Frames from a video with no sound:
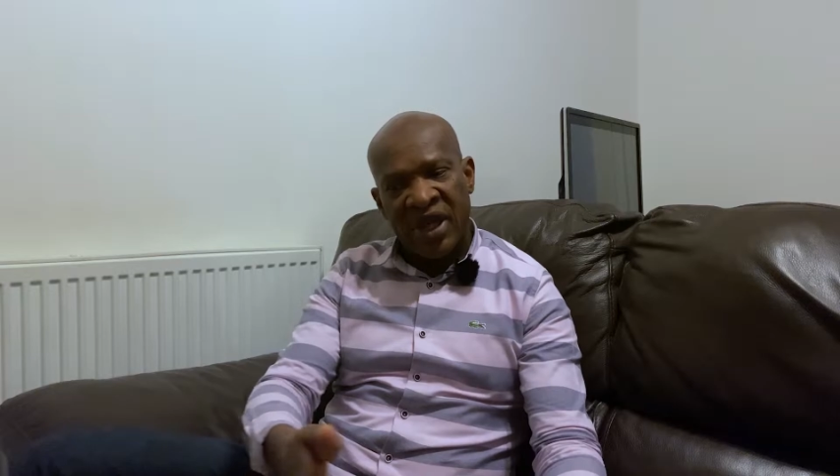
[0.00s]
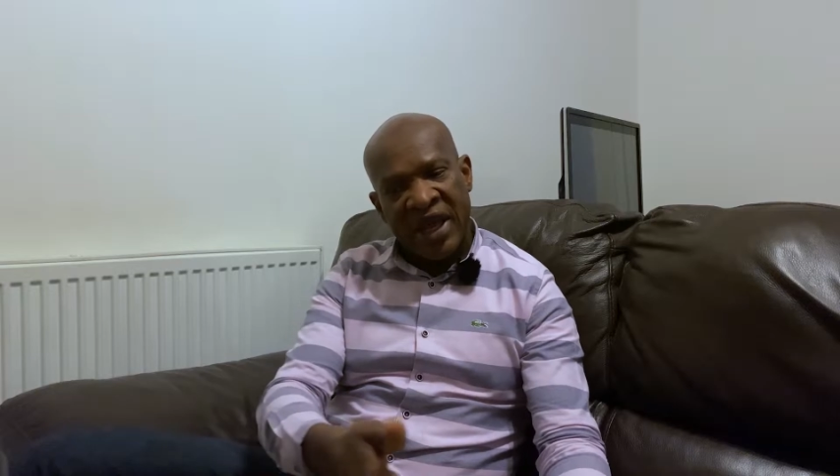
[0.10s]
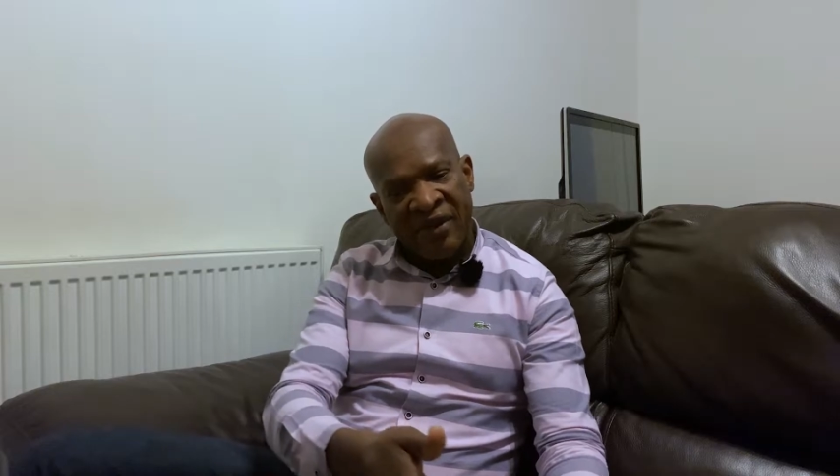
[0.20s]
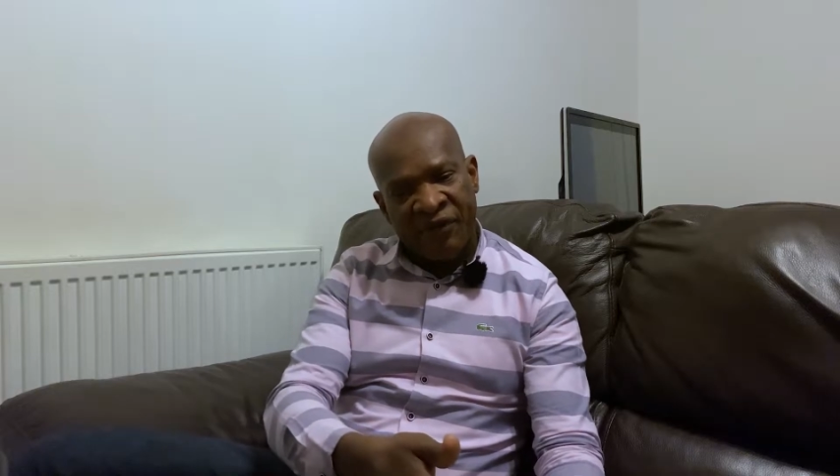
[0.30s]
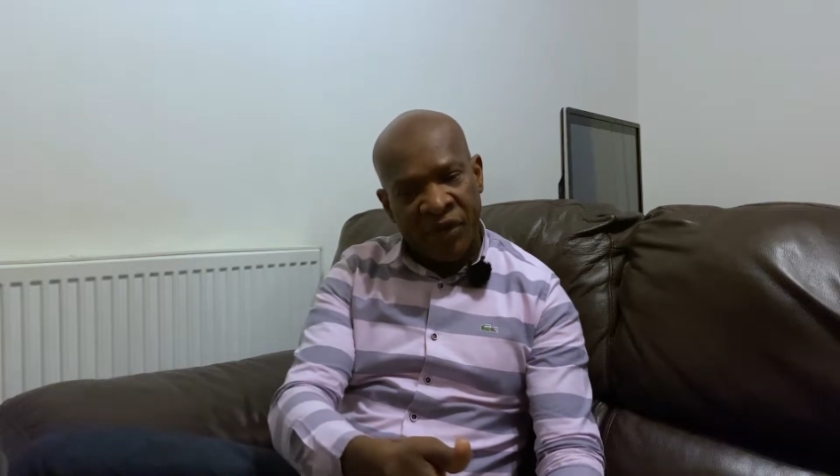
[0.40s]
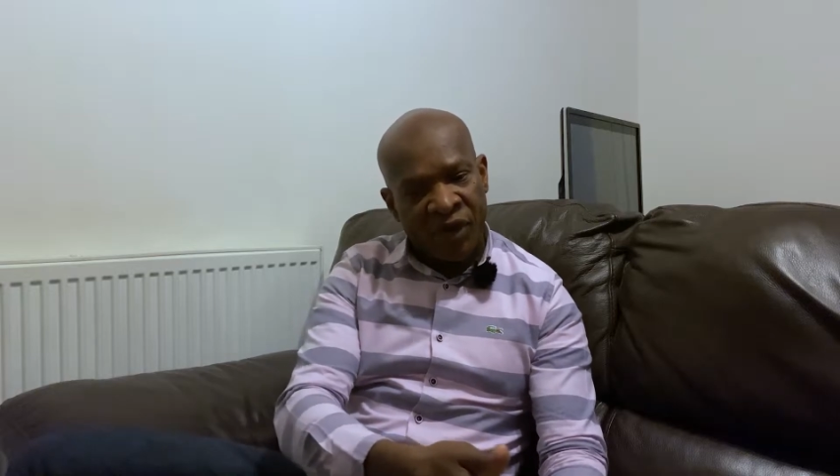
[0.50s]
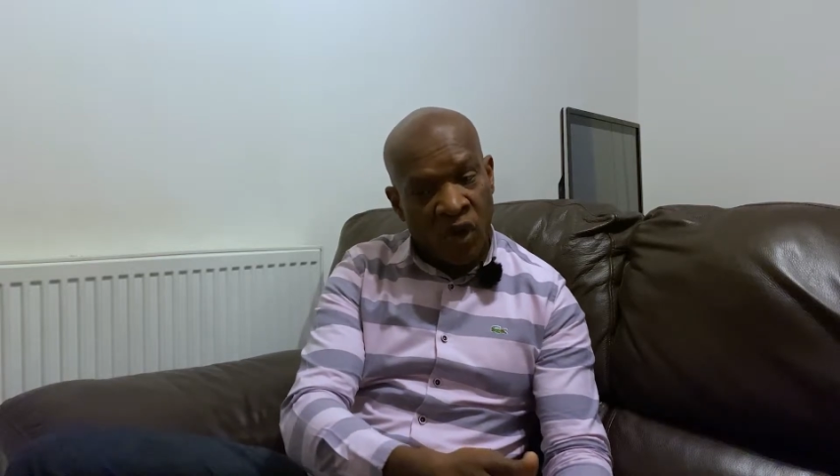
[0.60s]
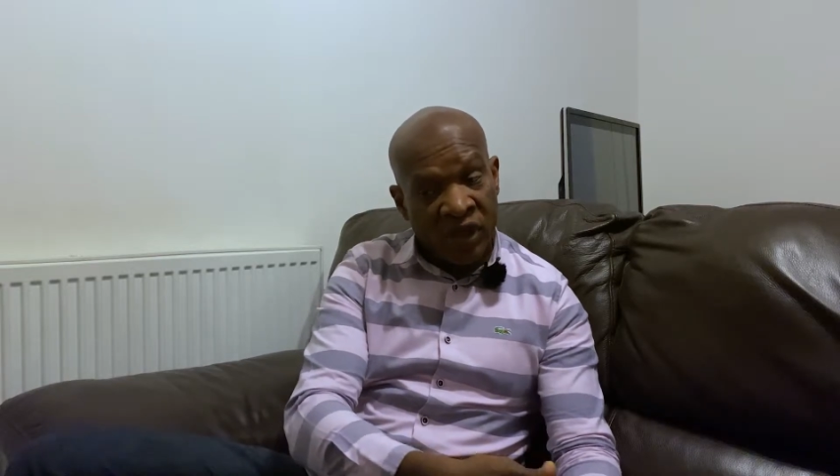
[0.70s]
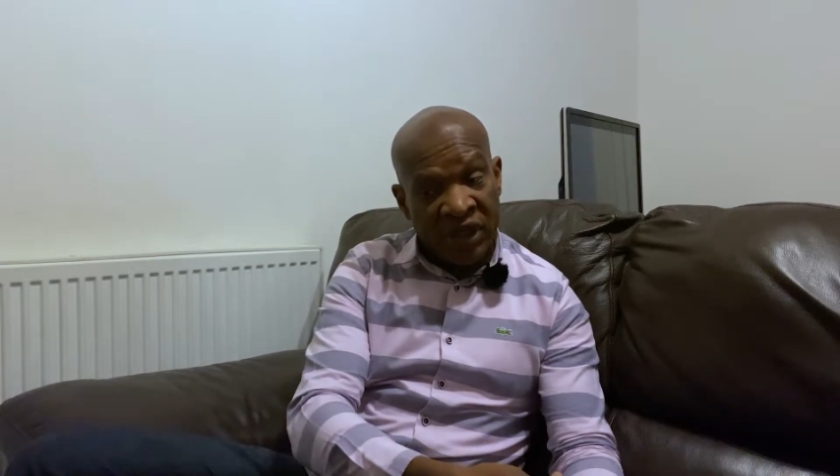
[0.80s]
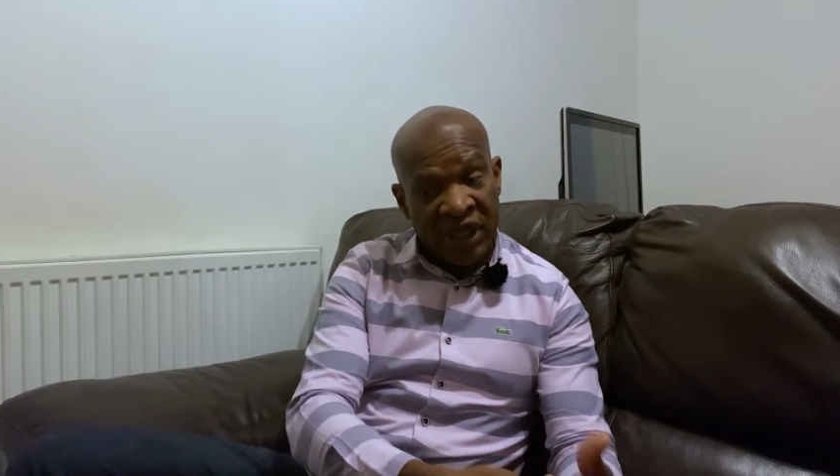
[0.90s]
and from the
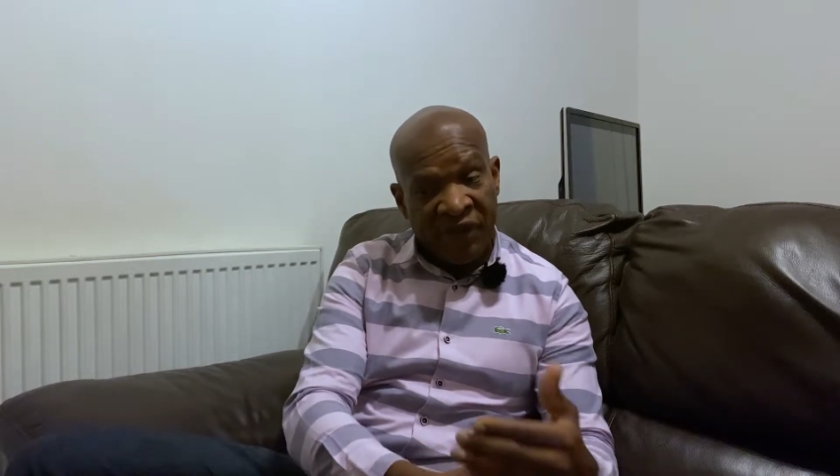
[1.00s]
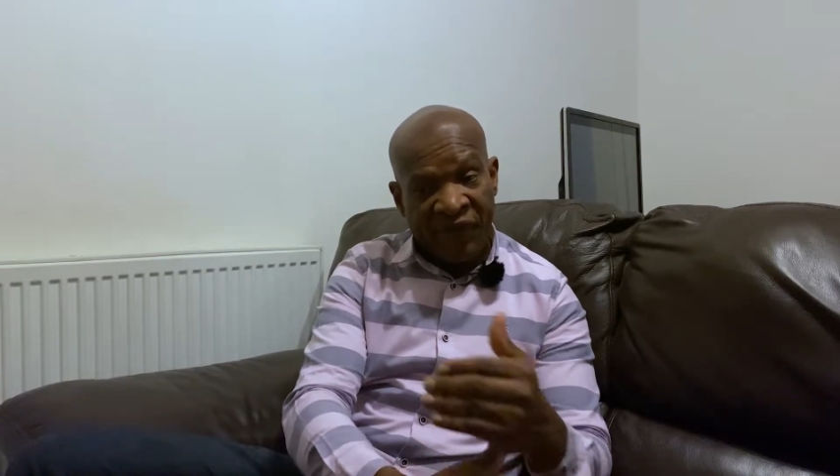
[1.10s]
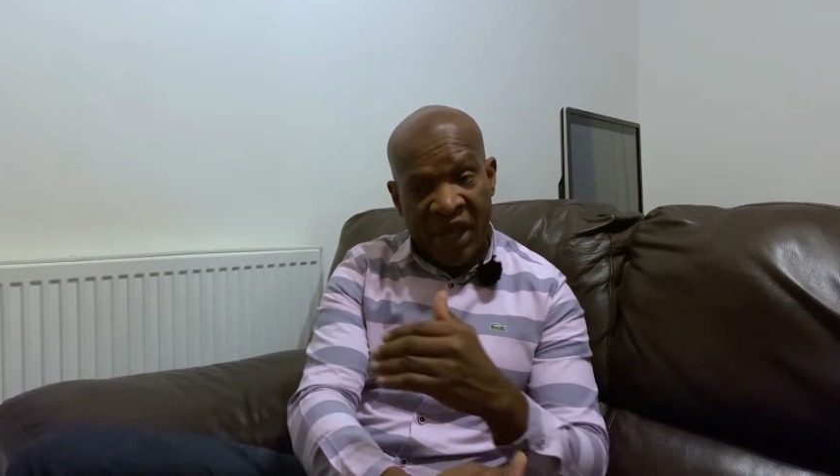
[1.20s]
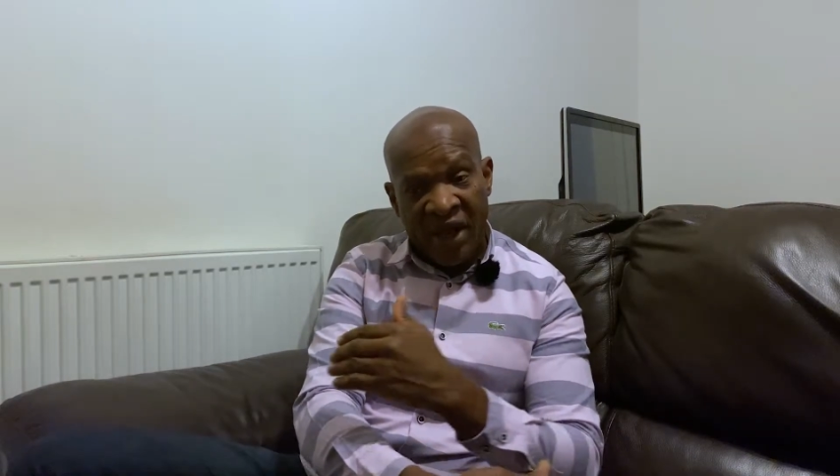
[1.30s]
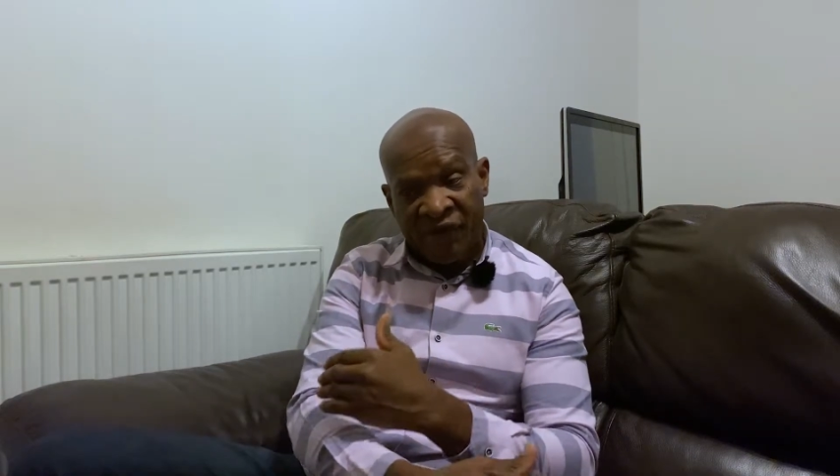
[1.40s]
underneath, they have